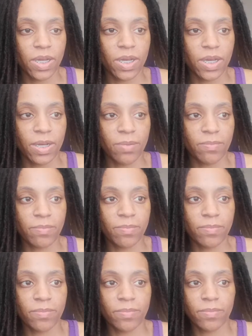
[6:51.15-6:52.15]
Um,
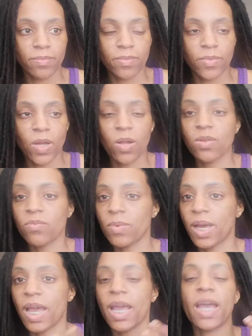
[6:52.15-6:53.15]
all of
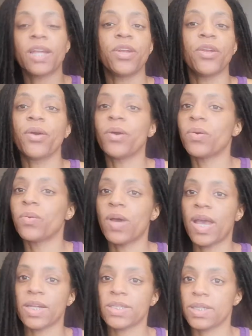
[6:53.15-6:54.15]
my, I had no
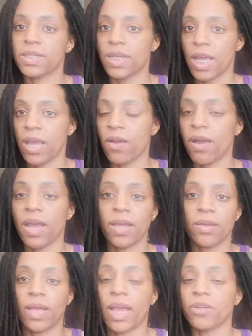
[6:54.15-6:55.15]
excess
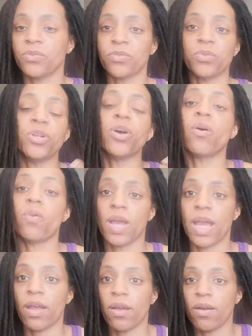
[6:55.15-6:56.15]
hair. I, I grew no
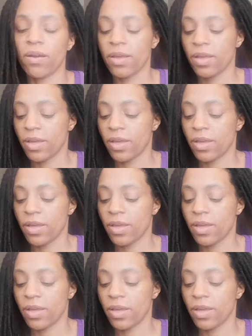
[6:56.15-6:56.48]
hair.